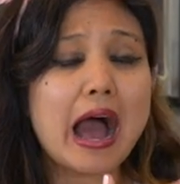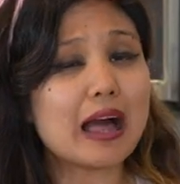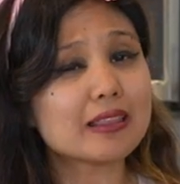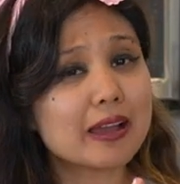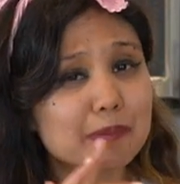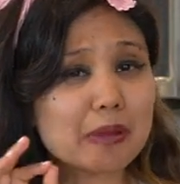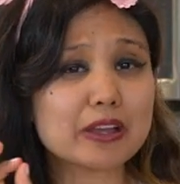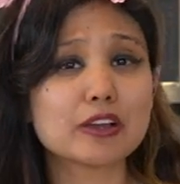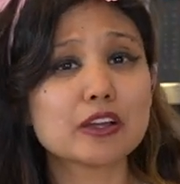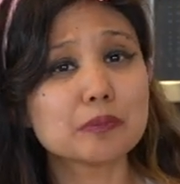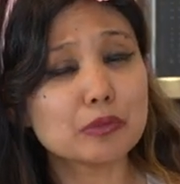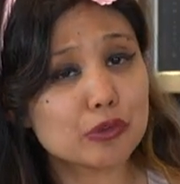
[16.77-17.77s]
I like my
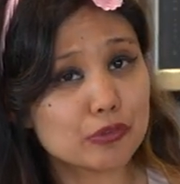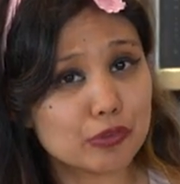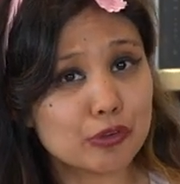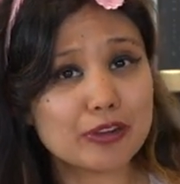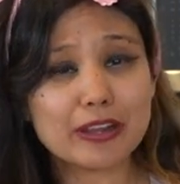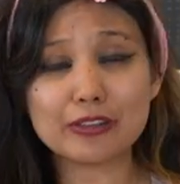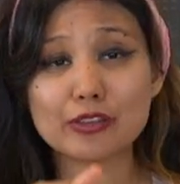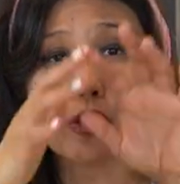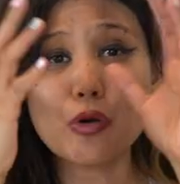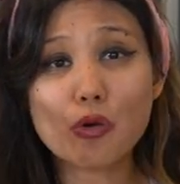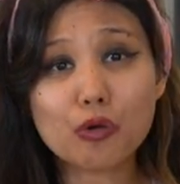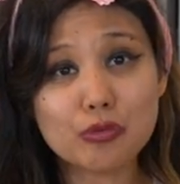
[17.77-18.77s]
good mood food in the
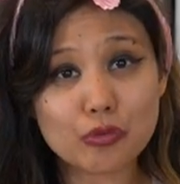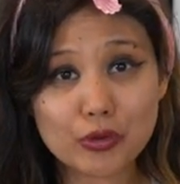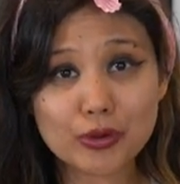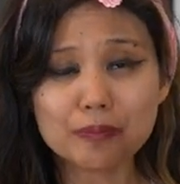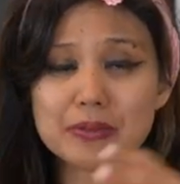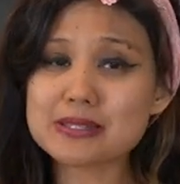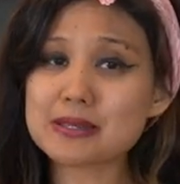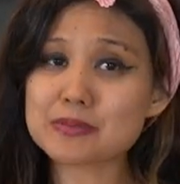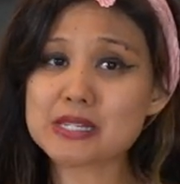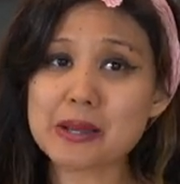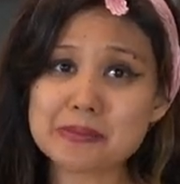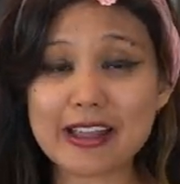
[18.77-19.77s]
whole form, but
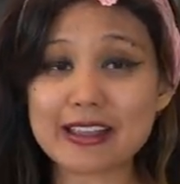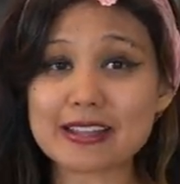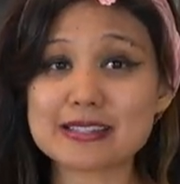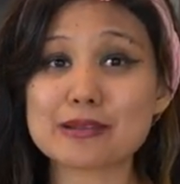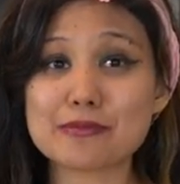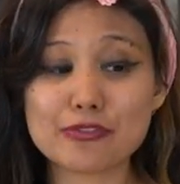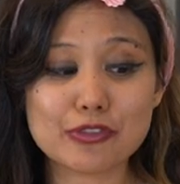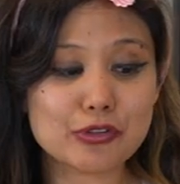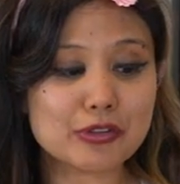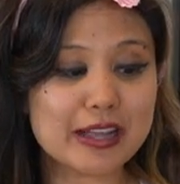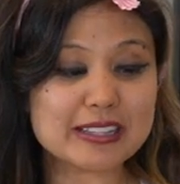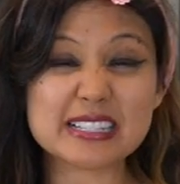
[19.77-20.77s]
sometimes I get some
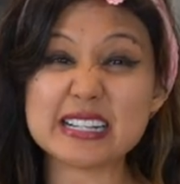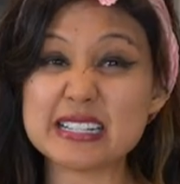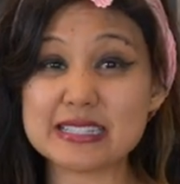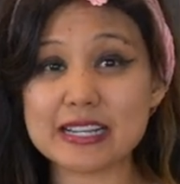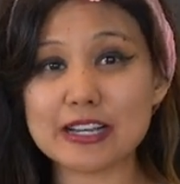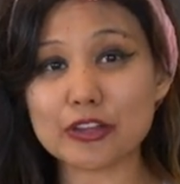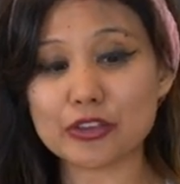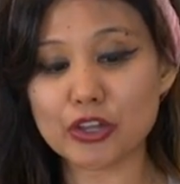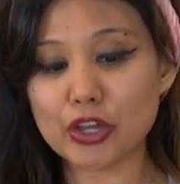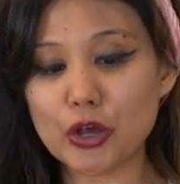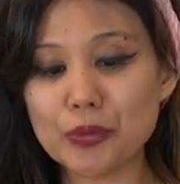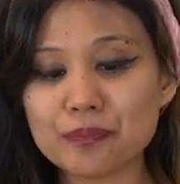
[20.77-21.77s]
food that's easy on the
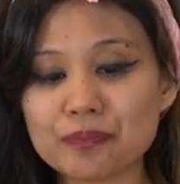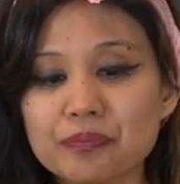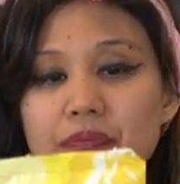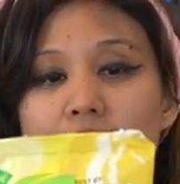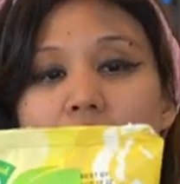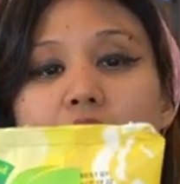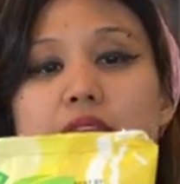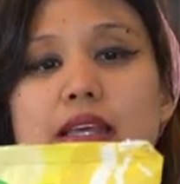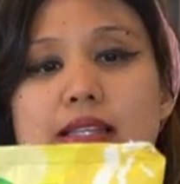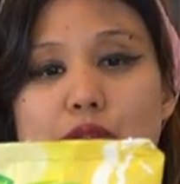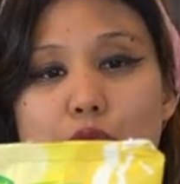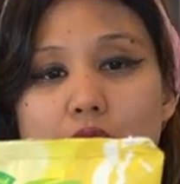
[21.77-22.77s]
go.
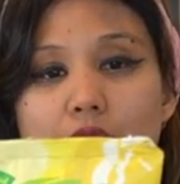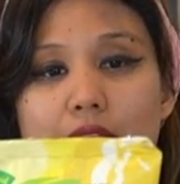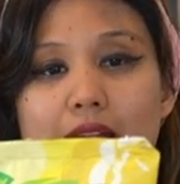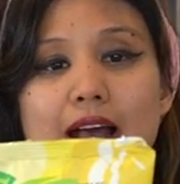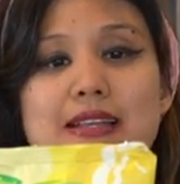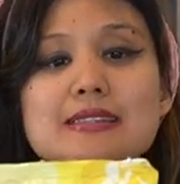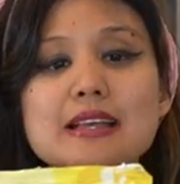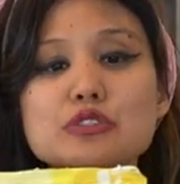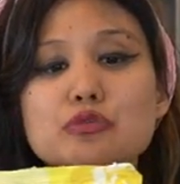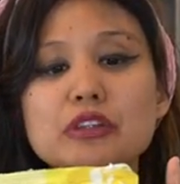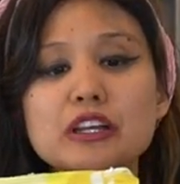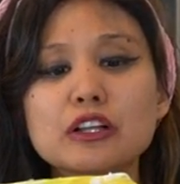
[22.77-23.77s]
This one
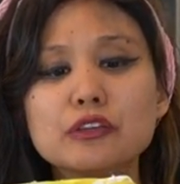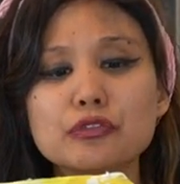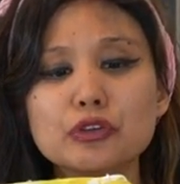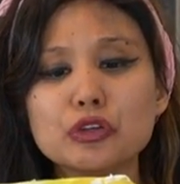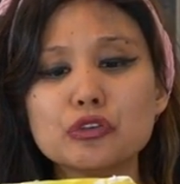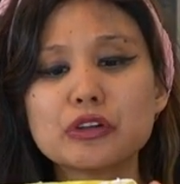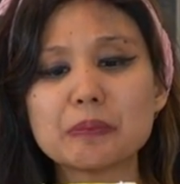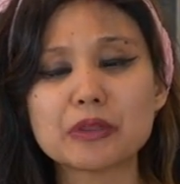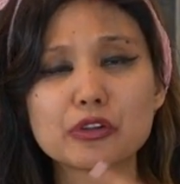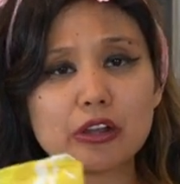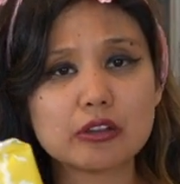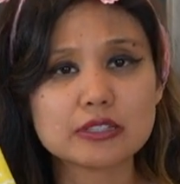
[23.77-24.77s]
says real food from
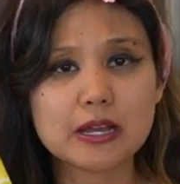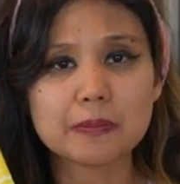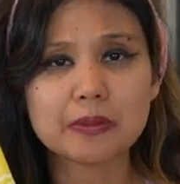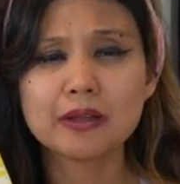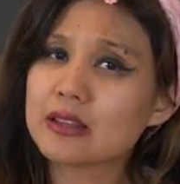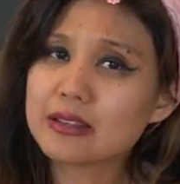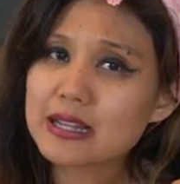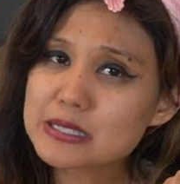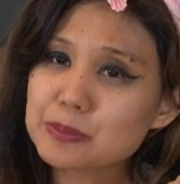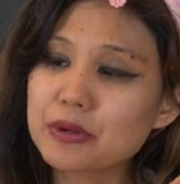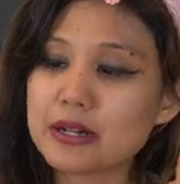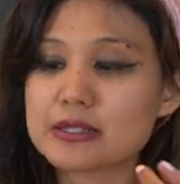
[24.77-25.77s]
the ground up.
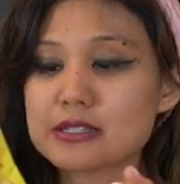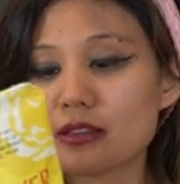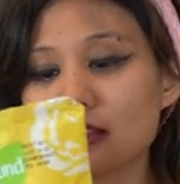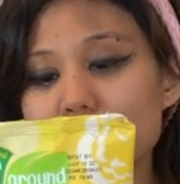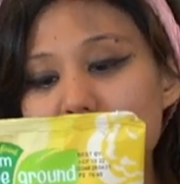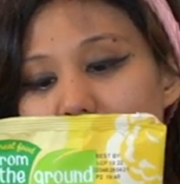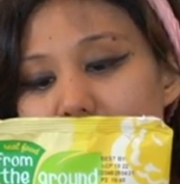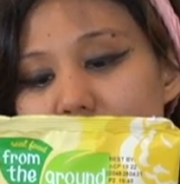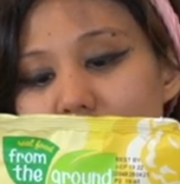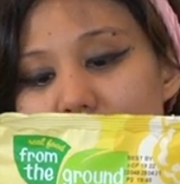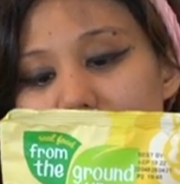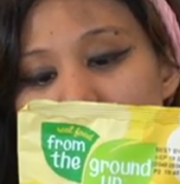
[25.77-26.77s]
Let's put it to the
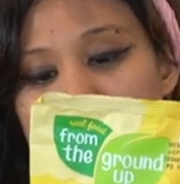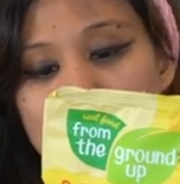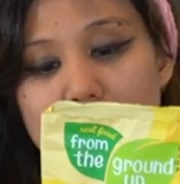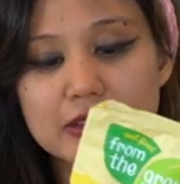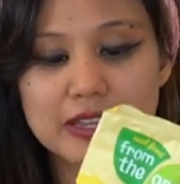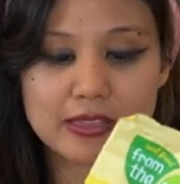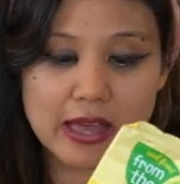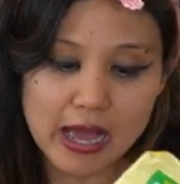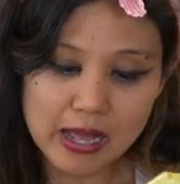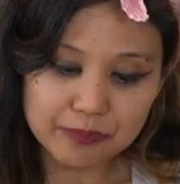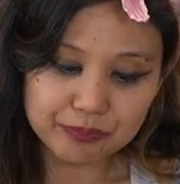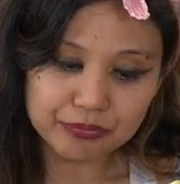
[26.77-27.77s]
test. Is it really
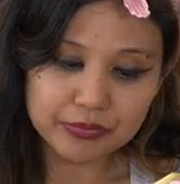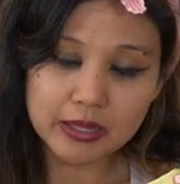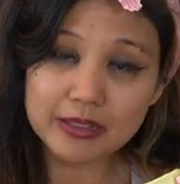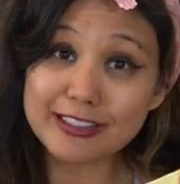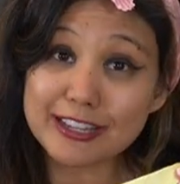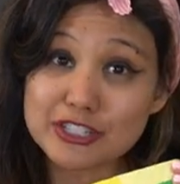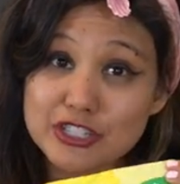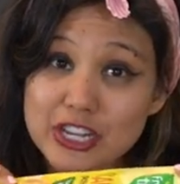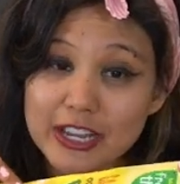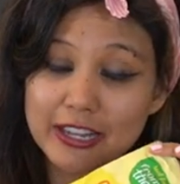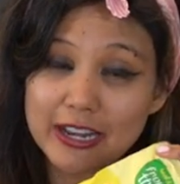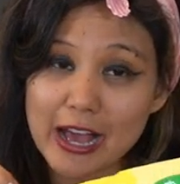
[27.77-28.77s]
that? Let's
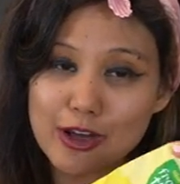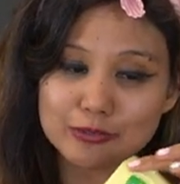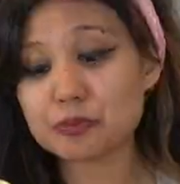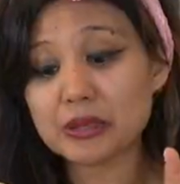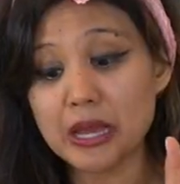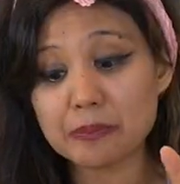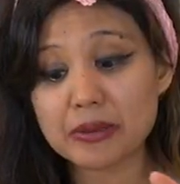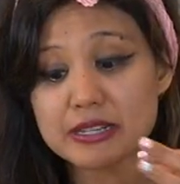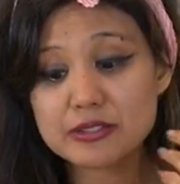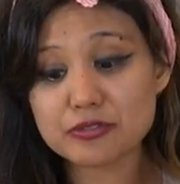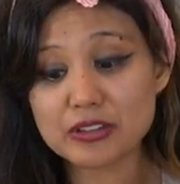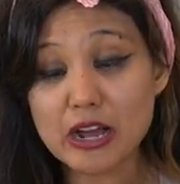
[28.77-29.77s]
check it out.
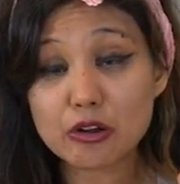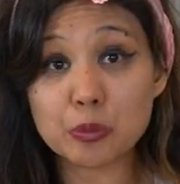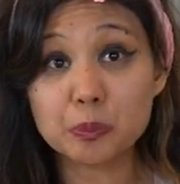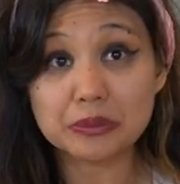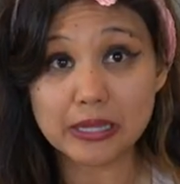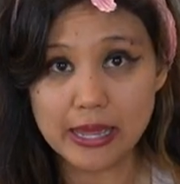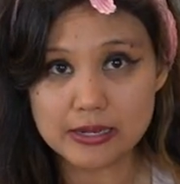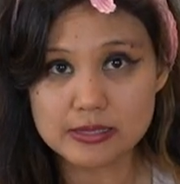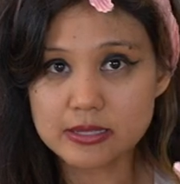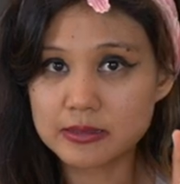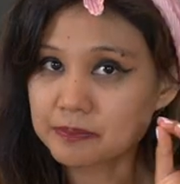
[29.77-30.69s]
Plant-based flour blend.